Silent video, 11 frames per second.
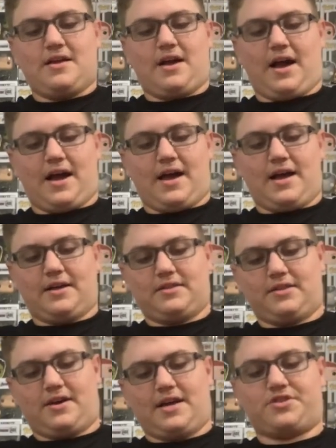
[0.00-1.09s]
uh, the
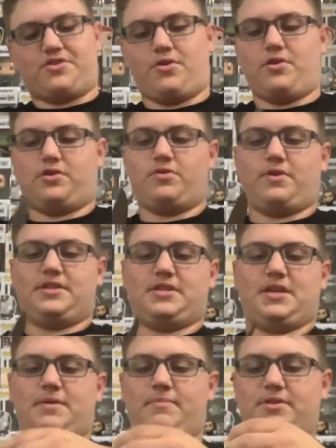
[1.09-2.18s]
last Chrono
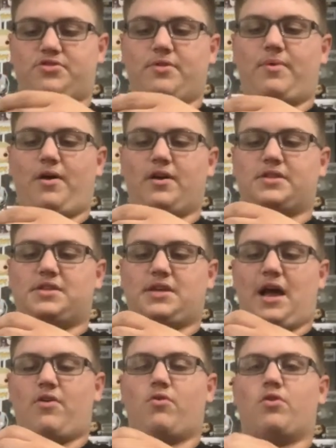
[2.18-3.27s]
Toys mystery box
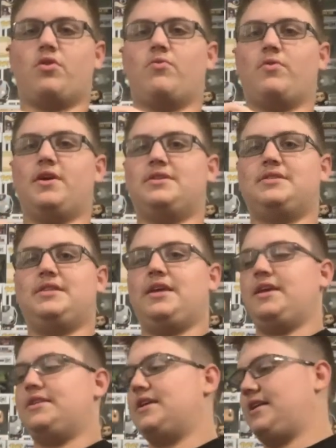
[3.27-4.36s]
I ordered was the
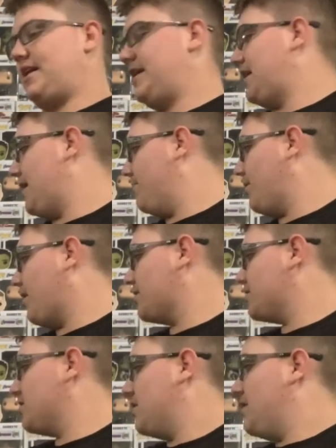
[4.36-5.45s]
10.99 box.
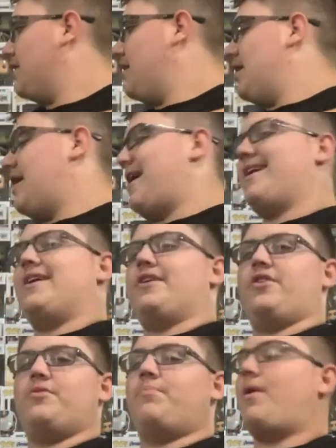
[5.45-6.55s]
I got a
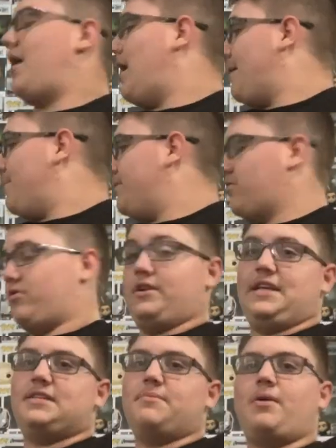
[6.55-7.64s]
good pop or
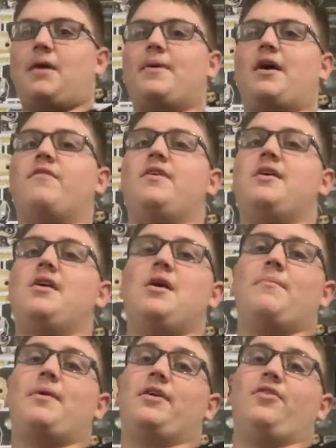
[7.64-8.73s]
decent pop out of it,
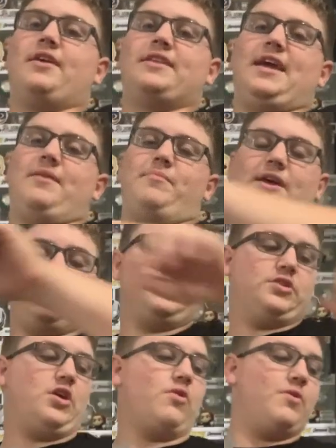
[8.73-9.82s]
but I don't collect anime.
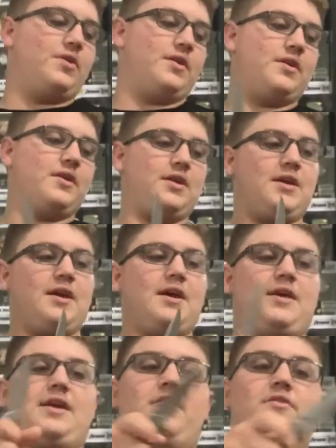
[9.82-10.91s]
So
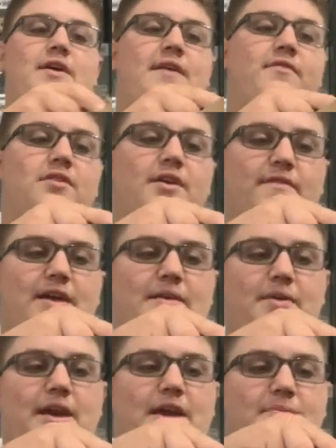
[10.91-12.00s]
I know they have a lot of
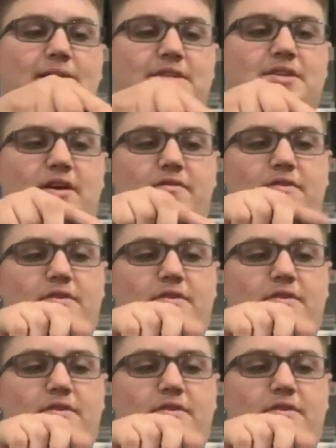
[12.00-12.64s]
an anime stuff.